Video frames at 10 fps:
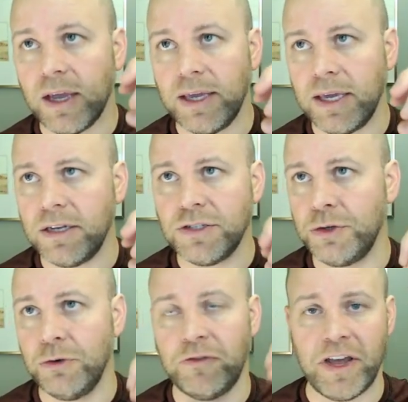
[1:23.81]

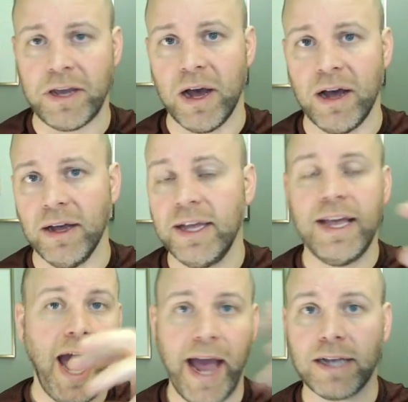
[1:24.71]
into Figma,
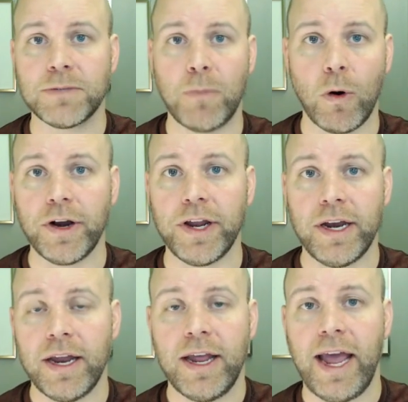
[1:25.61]
export it
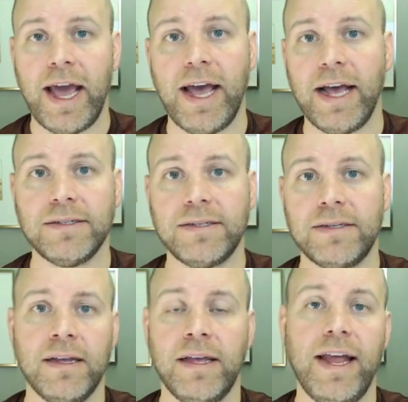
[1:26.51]
as
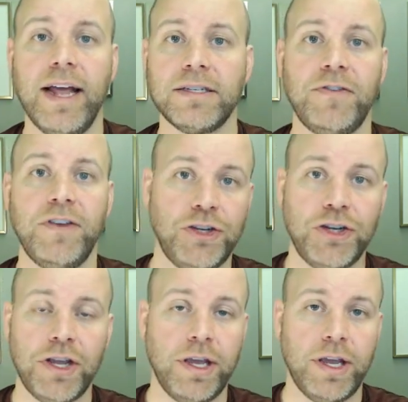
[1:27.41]
an
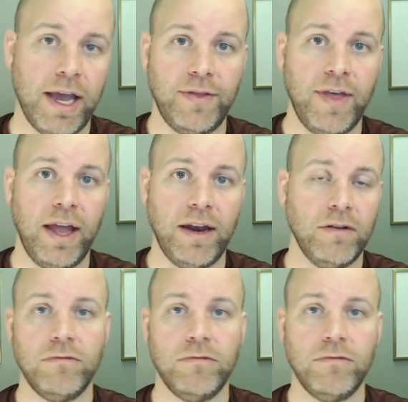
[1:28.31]
SVG, and then